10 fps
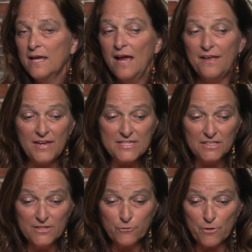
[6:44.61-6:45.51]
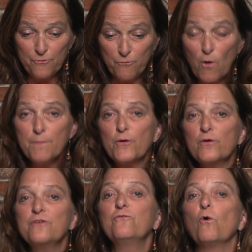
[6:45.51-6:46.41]
and they deliver a Form
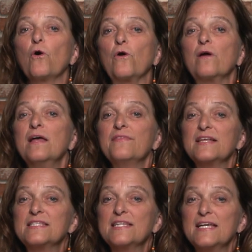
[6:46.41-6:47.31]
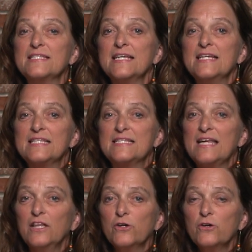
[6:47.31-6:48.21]
34 that says,
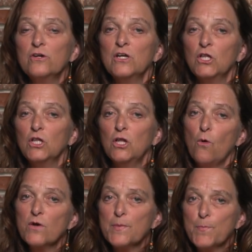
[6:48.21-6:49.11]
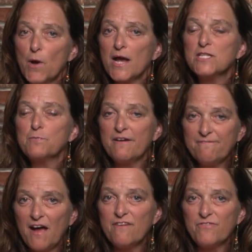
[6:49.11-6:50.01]
seller, lower the price by
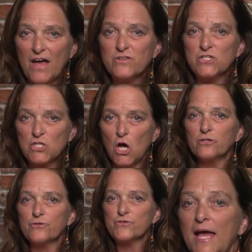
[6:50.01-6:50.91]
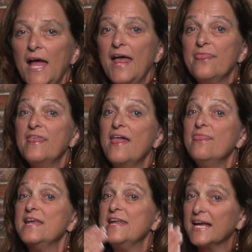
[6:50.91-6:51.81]
$5,000. And then
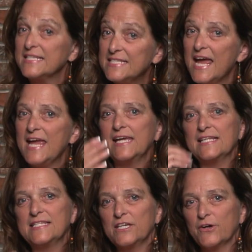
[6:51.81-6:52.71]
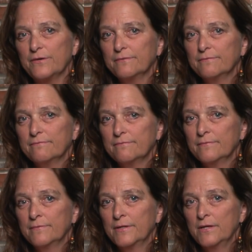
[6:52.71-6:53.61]
the next day gets here.
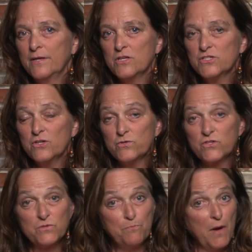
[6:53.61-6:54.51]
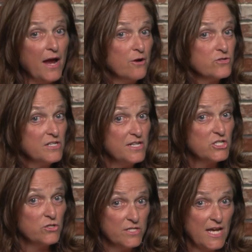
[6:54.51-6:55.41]
So buyer's
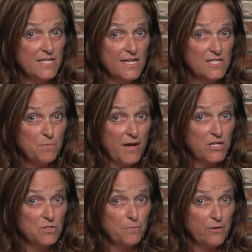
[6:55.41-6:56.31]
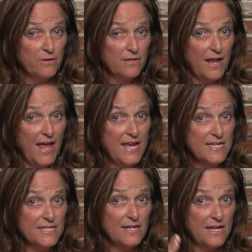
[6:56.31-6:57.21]
initial 10-day inspection period
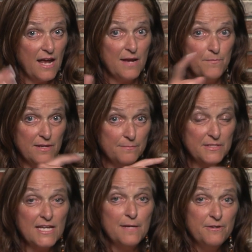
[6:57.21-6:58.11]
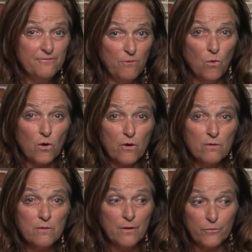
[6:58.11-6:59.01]
ended at 9 p.m. the day
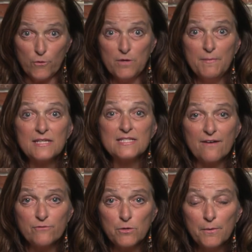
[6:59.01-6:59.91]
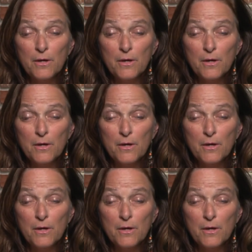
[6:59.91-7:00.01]
before, 30 minutes after